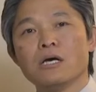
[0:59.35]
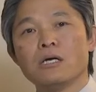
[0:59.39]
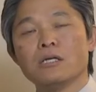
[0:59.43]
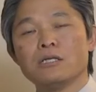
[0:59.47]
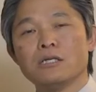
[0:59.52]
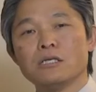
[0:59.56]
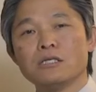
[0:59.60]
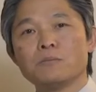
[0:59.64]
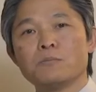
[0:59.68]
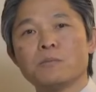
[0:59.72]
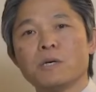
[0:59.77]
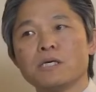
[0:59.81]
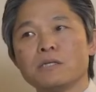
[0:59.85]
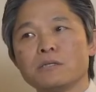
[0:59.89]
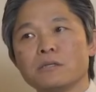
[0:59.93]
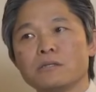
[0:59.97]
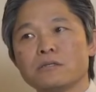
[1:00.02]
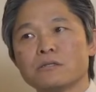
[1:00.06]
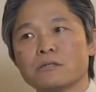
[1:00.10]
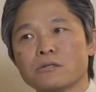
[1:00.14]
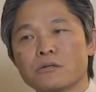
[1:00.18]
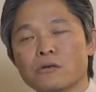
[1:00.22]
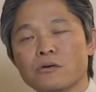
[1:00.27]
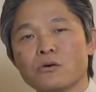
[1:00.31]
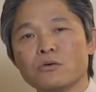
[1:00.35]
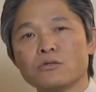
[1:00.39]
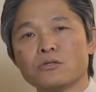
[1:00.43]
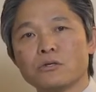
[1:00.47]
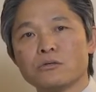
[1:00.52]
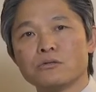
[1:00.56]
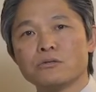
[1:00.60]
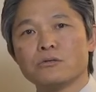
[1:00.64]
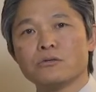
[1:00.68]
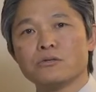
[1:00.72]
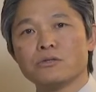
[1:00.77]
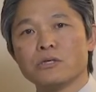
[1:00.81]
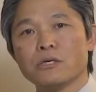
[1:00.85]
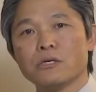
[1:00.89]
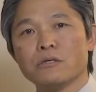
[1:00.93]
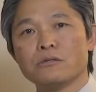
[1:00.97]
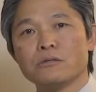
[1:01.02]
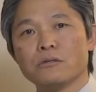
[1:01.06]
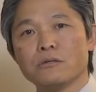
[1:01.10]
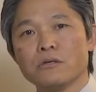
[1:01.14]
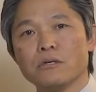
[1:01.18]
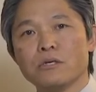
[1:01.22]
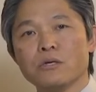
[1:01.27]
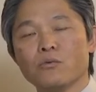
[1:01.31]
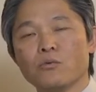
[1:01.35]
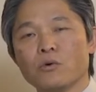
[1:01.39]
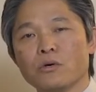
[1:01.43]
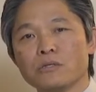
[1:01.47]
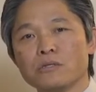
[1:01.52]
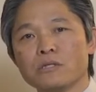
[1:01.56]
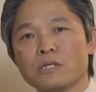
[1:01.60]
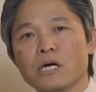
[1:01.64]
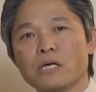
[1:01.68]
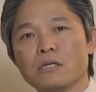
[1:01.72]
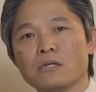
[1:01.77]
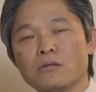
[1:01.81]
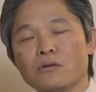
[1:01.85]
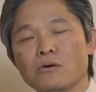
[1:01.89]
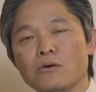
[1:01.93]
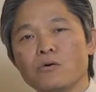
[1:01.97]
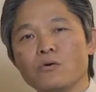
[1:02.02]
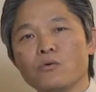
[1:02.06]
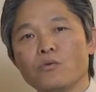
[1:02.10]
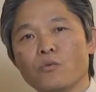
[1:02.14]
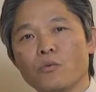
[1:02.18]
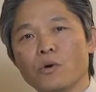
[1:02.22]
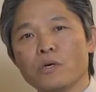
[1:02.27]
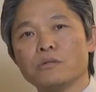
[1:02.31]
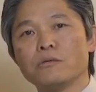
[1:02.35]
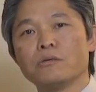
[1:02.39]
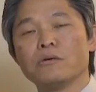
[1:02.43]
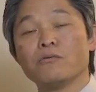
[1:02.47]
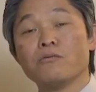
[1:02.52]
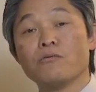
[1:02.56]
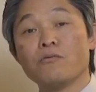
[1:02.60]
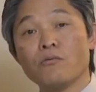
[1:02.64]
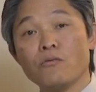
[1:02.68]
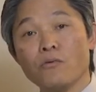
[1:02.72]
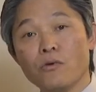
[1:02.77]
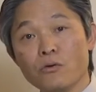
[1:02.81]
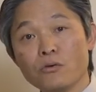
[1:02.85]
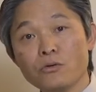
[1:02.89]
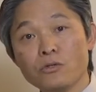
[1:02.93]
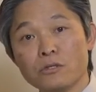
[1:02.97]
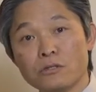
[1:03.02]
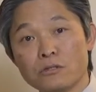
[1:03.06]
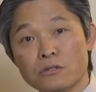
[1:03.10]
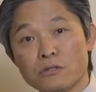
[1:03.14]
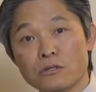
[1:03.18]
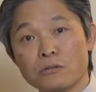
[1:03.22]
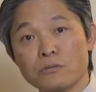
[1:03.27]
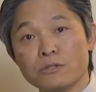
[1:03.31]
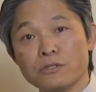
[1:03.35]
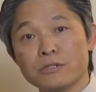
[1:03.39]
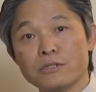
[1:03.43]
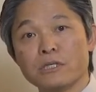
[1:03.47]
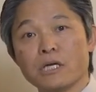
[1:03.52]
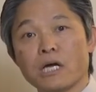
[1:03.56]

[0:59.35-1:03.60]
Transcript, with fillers: Despite this close association, it was not known whether flow disturbance